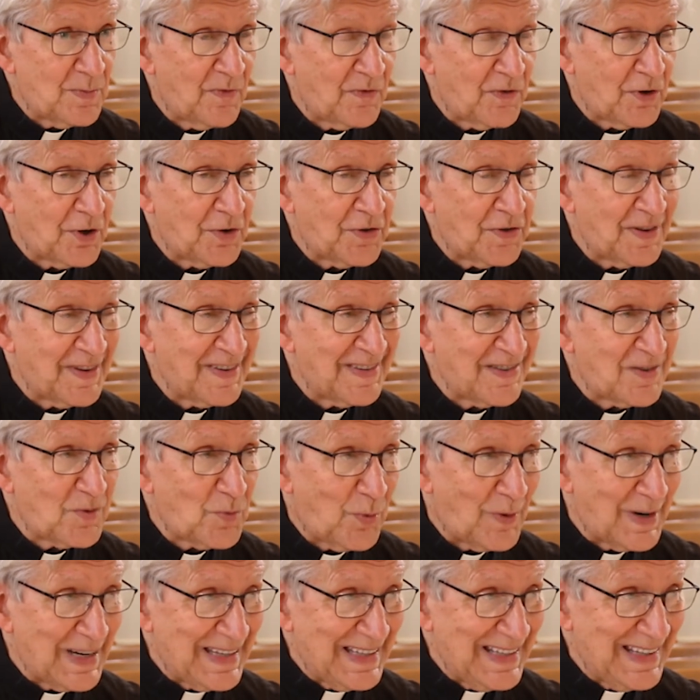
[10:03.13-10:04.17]
verses
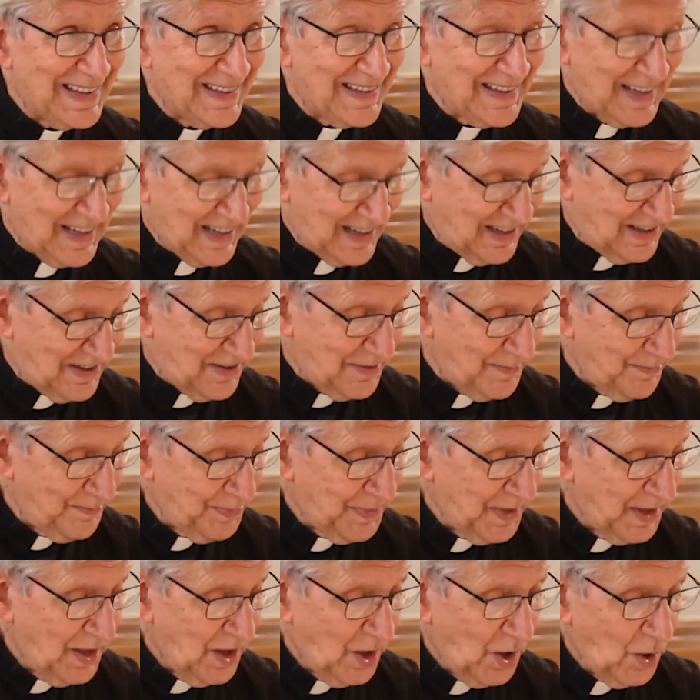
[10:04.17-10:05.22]
26,
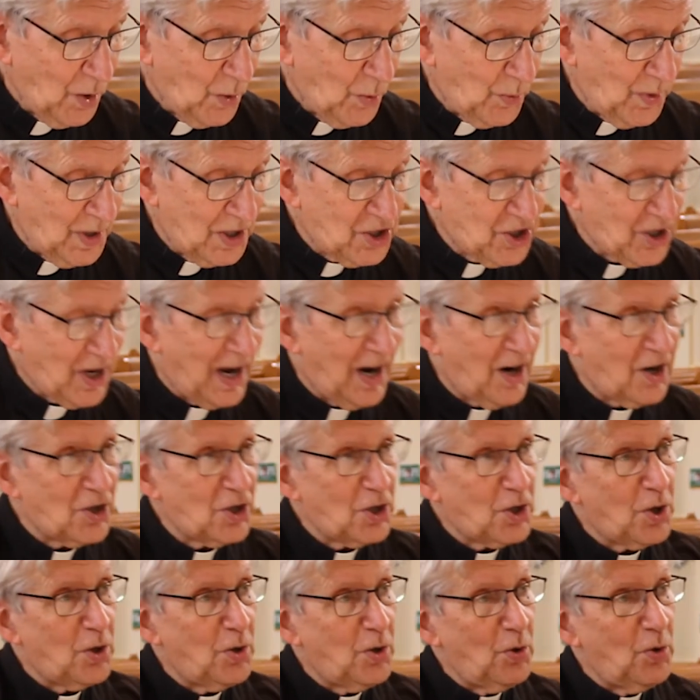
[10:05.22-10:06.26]
which are
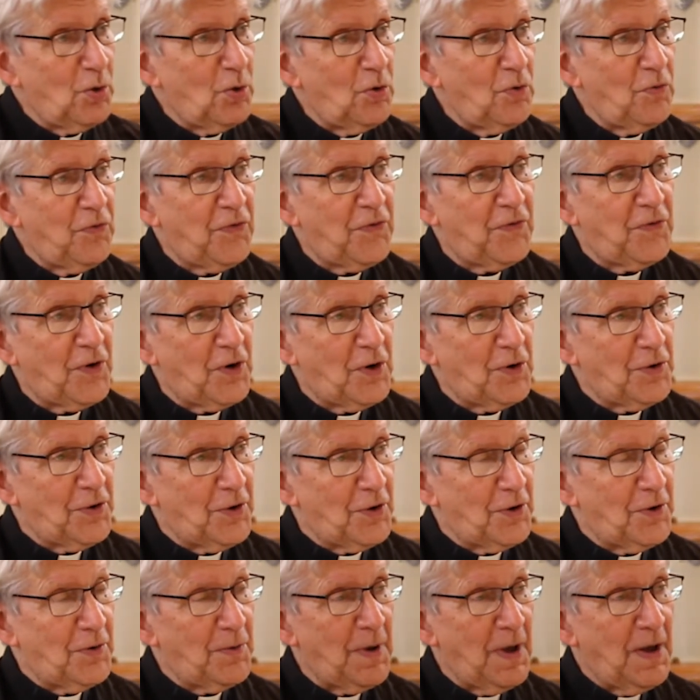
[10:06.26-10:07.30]
2
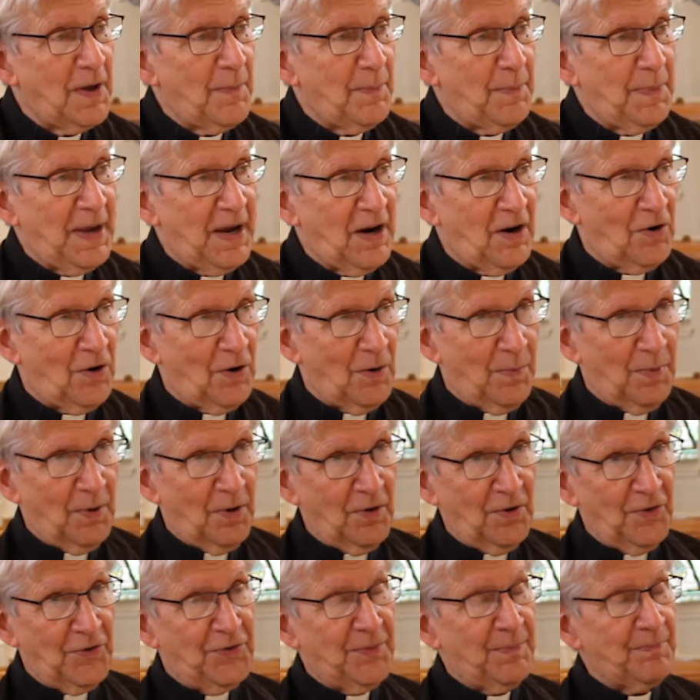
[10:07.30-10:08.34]
further
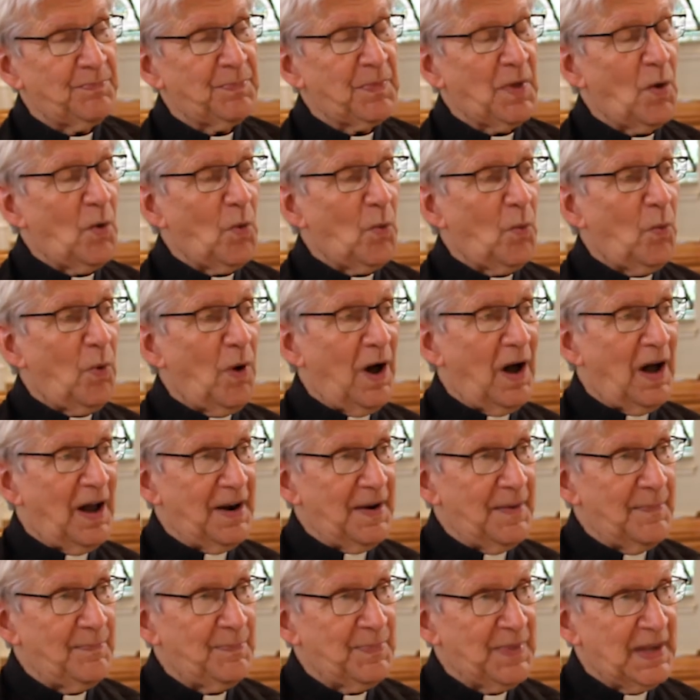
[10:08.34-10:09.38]
parables.
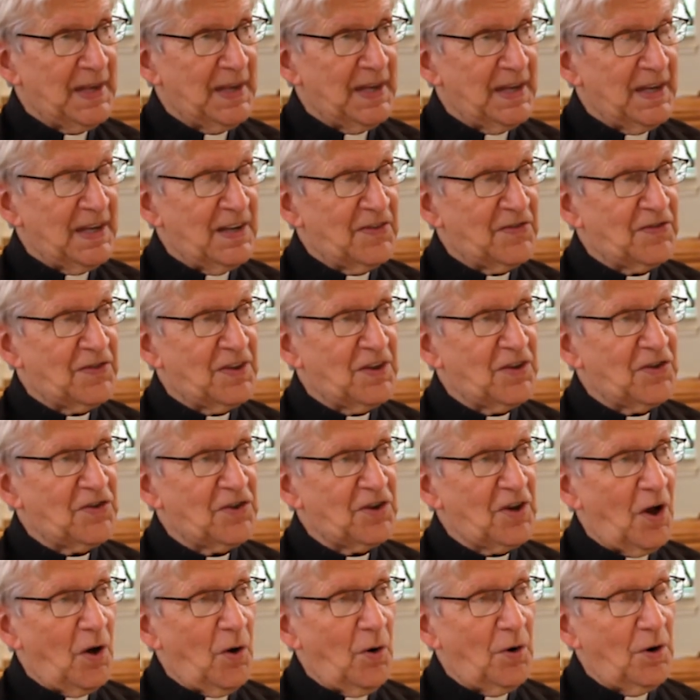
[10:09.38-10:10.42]
One is the
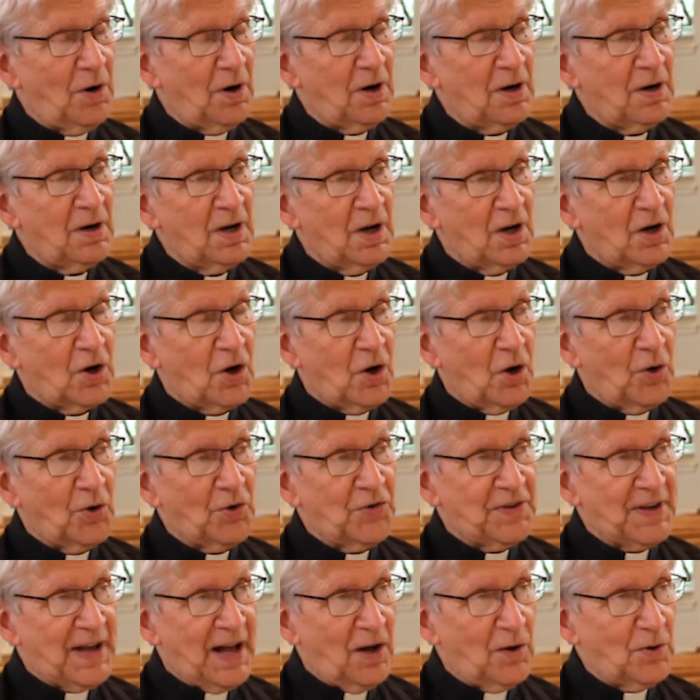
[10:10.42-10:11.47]
sower
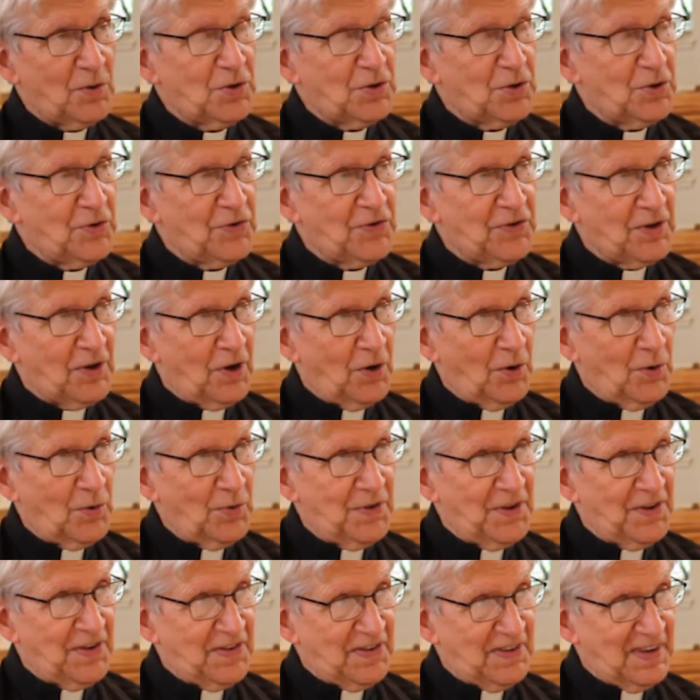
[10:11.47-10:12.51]
goes out to sow
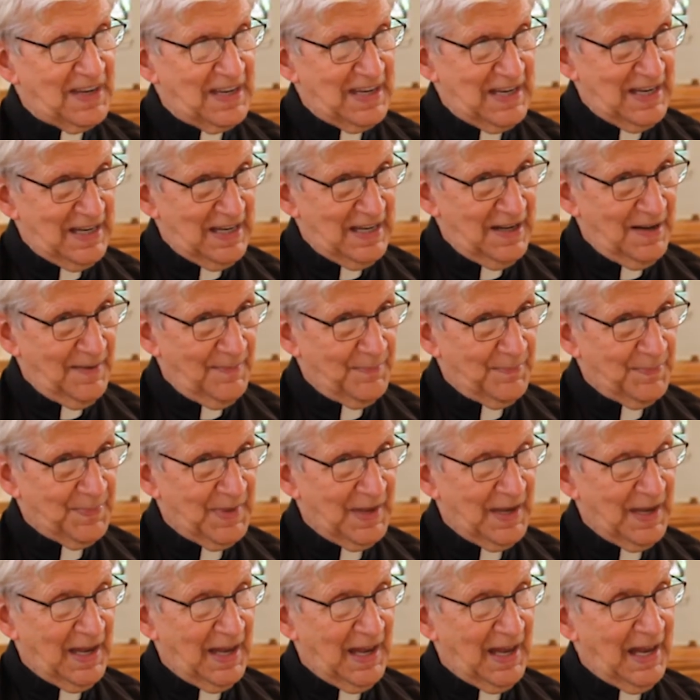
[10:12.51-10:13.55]
the seed
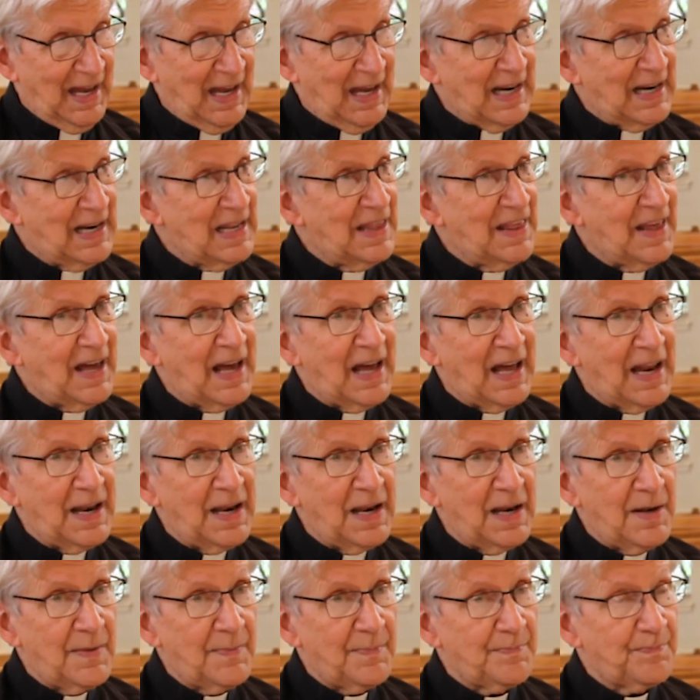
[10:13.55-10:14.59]
and
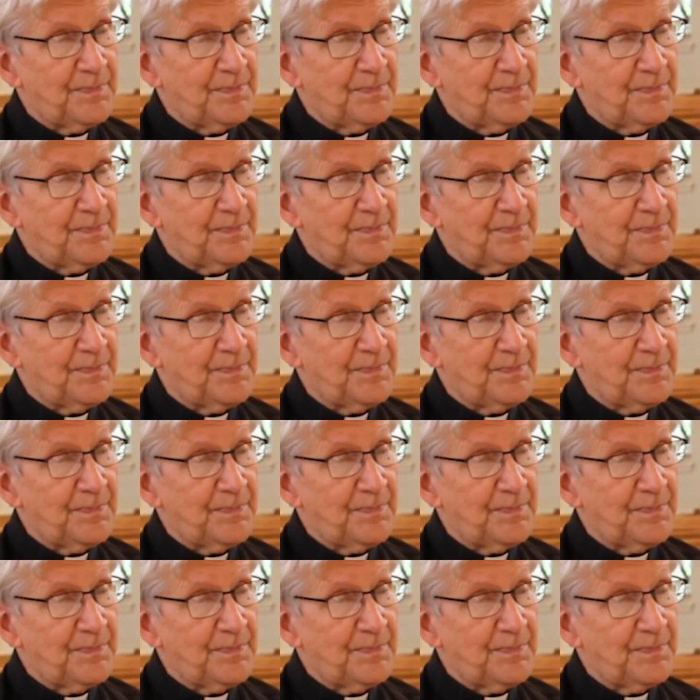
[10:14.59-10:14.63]
then